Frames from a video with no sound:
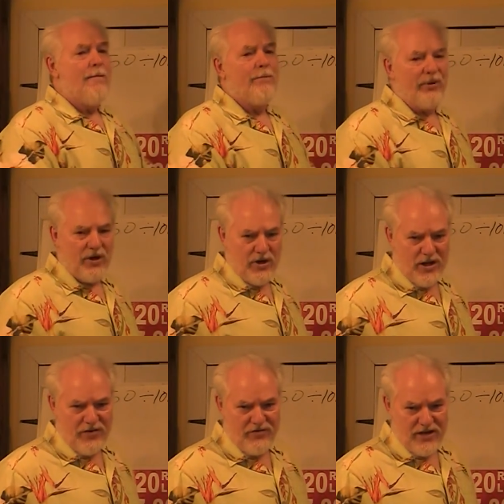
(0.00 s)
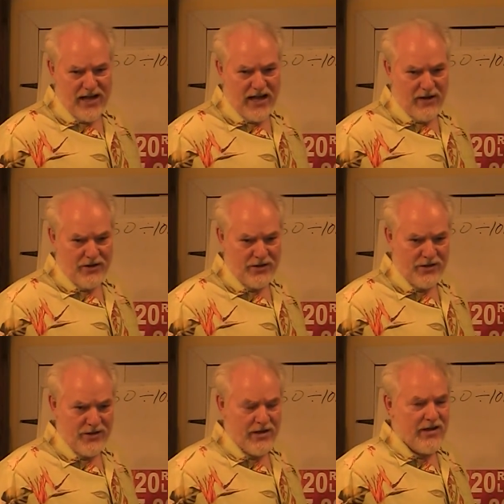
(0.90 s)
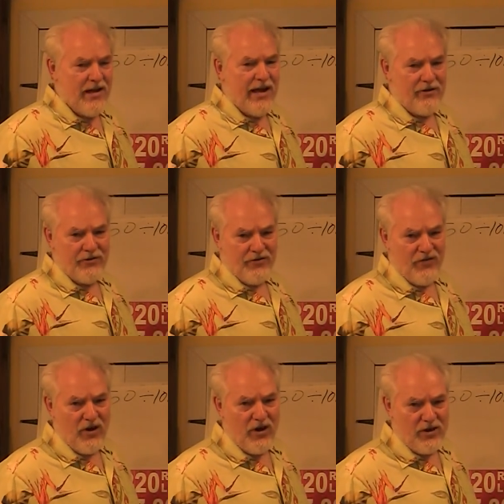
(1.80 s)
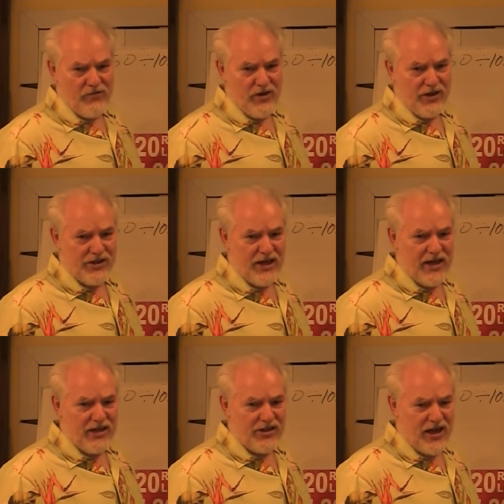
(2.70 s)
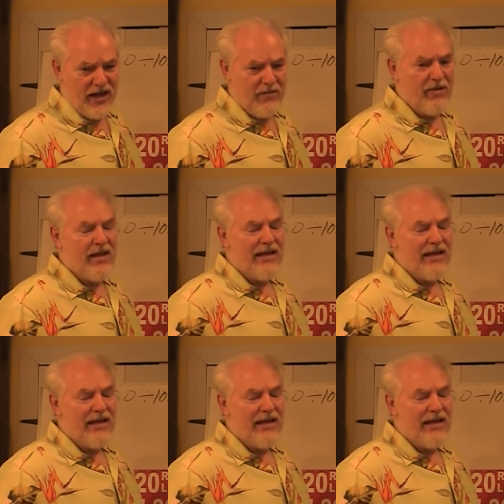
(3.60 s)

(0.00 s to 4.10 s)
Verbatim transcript: per $100. And on the Florida real estate exam,